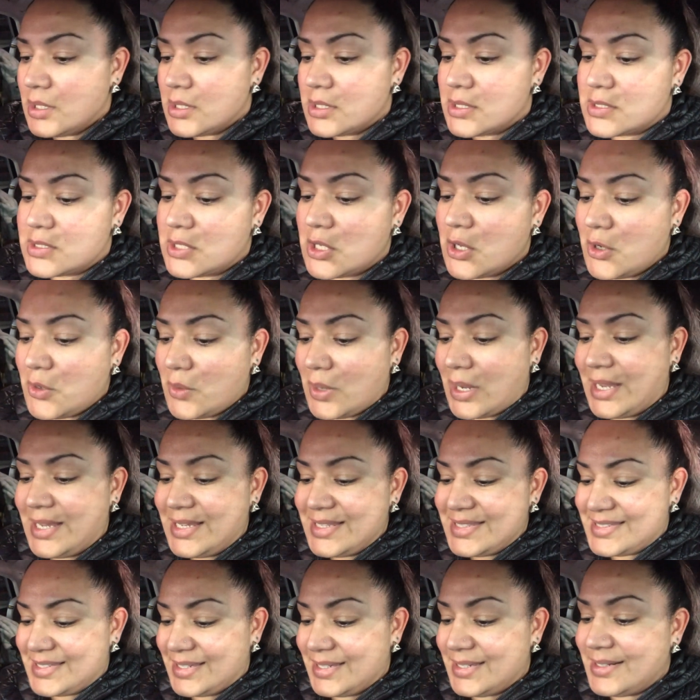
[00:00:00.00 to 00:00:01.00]
So
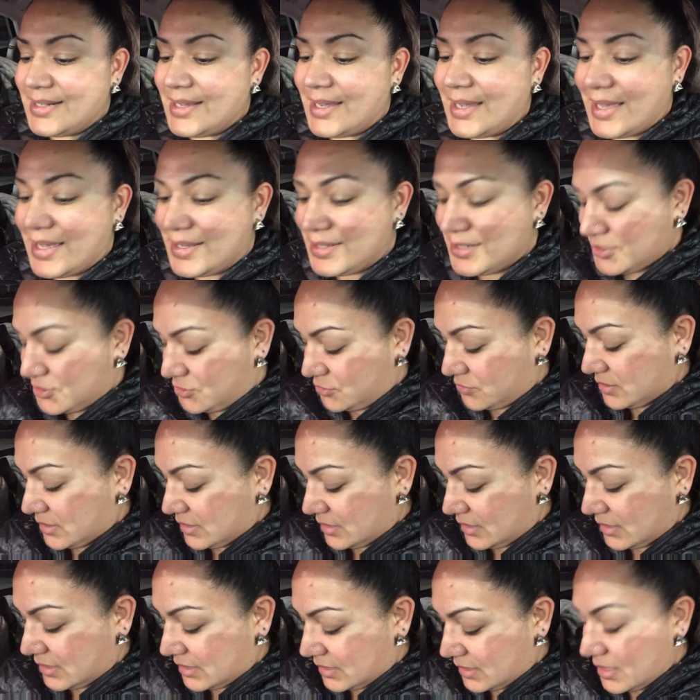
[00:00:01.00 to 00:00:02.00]
I did, I had a
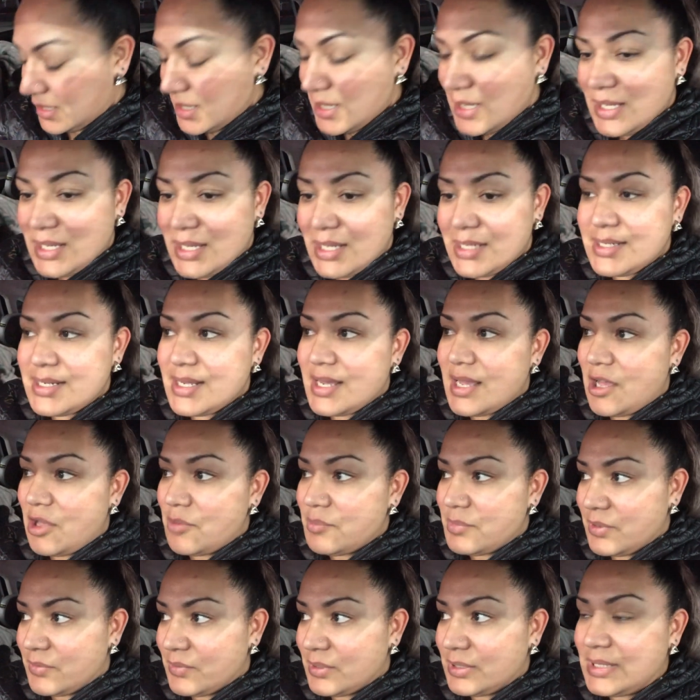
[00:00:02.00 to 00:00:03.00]
drink, and it
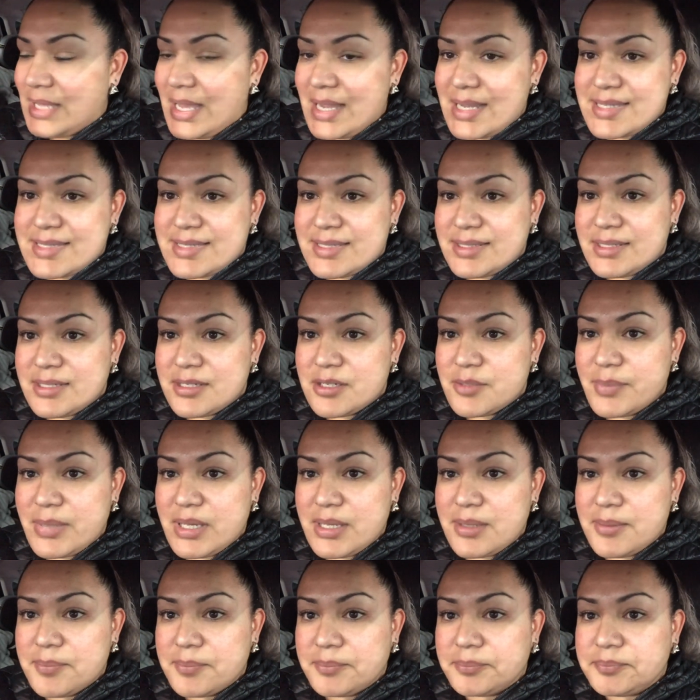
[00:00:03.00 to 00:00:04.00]
helped me relax a little
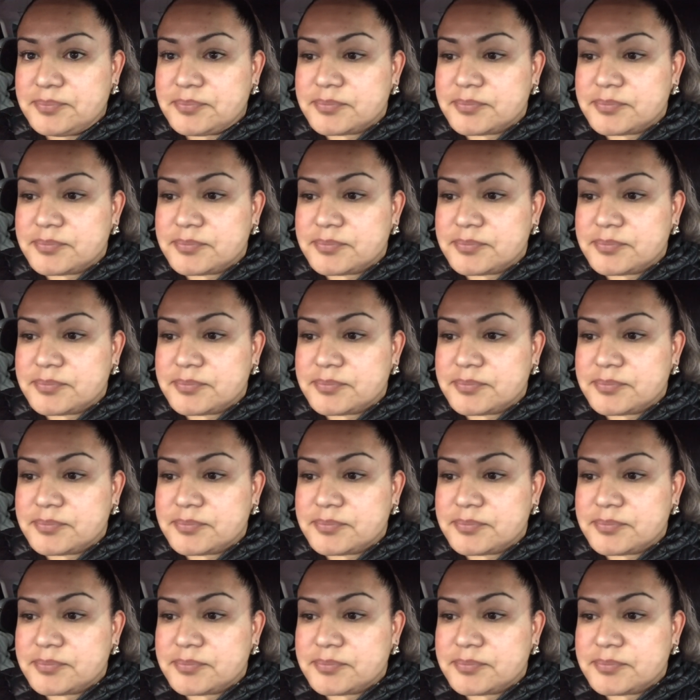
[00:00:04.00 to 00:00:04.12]
bit.